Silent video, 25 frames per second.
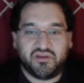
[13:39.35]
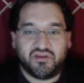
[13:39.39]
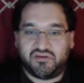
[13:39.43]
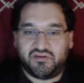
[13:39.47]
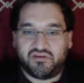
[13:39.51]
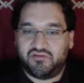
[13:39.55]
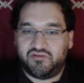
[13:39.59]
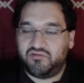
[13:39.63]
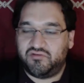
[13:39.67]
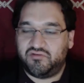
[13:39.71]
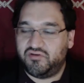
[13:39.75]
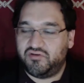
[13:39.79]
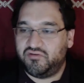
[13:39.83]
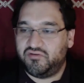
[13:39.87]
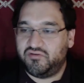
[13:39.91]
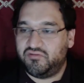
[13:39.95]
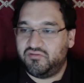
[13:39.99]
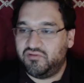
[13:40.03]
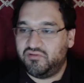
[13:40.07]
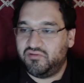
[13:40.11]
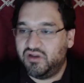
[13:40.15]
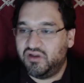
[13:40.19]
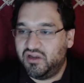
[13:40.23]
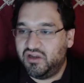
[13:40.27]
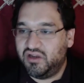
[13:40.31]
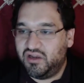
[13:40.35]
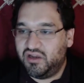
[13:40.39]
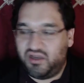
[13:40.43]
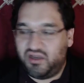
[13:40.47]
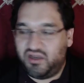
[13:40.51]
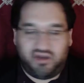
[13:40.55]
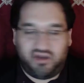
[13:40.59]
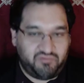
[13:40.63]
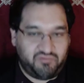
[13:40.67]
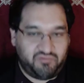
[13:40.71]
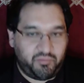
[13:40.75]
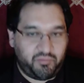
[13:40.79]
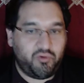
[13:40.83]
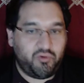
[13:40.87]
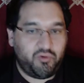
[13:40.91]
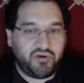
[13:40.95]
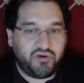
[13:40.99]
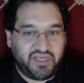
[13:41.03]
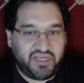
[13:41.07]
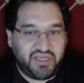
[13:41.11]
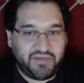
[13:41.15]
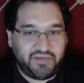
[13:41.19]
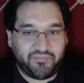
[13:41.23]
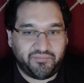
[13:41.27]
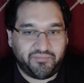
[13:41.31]
to do
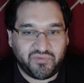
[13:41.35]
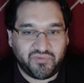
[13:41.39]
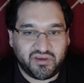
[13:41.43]
reporting.